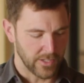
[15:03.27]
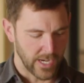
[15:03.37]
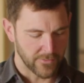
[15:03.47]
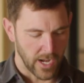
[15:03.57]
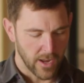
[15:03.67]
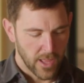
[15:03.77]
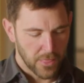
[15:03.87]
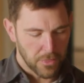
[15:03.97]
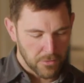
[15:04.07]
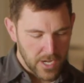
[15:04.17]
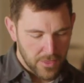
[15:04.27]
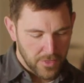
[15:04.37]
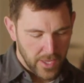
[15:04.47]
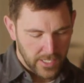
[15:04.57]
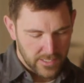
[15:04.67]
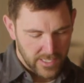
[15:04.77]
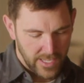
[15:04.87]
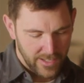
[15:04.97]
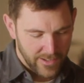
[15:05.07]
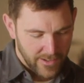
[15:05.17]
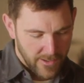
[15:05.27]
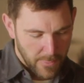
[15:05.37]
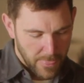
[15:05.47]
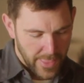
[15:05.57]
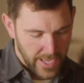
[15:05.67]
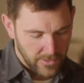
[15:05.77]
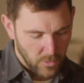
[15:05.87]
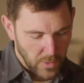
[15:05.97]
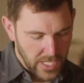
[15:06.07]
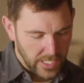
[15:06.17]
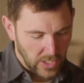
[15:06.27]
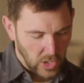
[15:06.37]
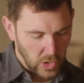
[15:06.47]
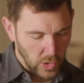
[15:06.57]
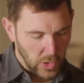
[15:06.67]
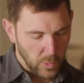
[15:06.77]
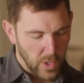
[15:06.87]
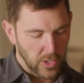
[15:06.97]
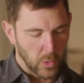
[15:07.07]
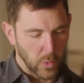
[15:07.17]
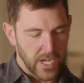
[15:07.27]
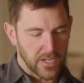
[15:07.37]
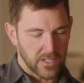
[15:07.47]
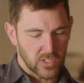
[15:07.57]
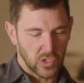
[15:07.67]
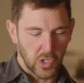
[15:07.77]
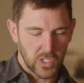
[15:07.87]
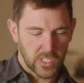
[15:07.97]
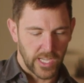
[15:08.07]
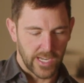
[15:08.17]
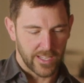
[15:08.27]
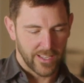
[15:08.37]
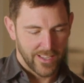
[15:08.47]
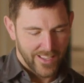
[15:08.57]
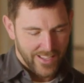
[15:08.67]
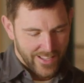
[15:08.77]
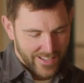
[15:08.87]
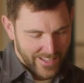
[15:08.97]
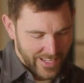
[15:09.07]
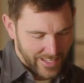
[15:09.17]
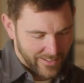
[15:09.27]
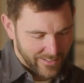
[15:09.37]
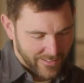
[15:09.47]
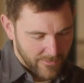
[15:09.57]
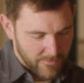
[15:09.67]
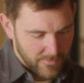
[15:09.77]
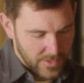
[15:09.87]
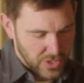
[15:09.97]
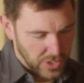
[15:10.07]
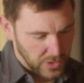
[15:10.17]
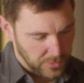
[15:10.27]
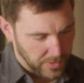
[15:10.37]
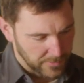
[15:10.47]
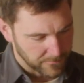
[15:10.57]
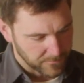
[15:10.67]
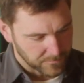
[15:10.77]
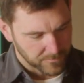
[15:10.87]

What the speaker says: And I've got three things that we can learn what greatness looks like in children.